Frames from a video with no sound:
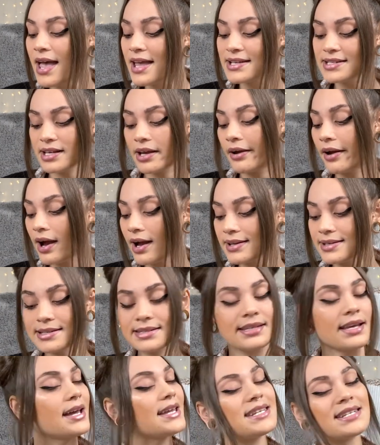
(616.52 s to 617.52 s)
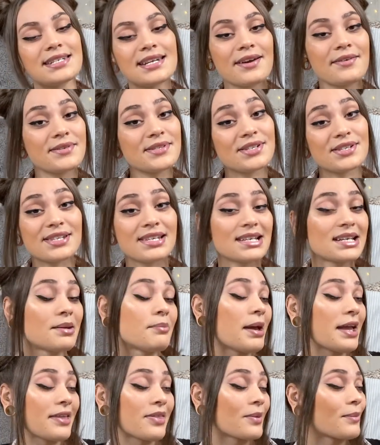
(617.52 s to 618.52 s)
So I decided I was just going to
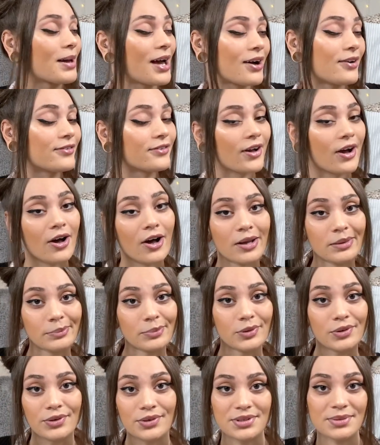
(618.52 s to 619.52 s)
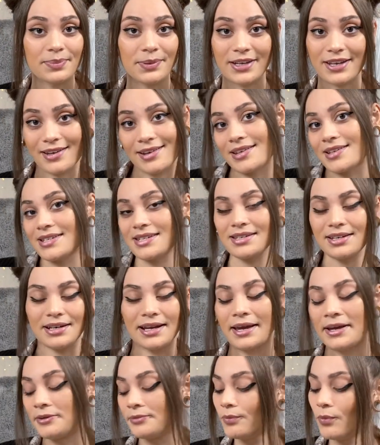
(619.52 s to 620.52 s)
make them out of cardboard because, you know,
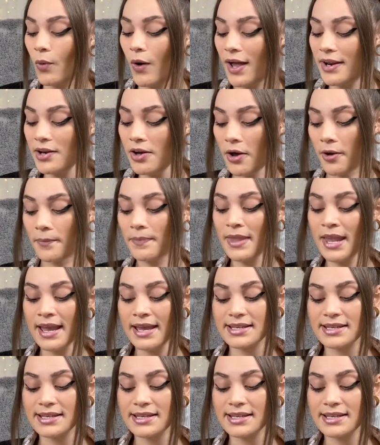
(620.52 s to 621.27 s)
why not?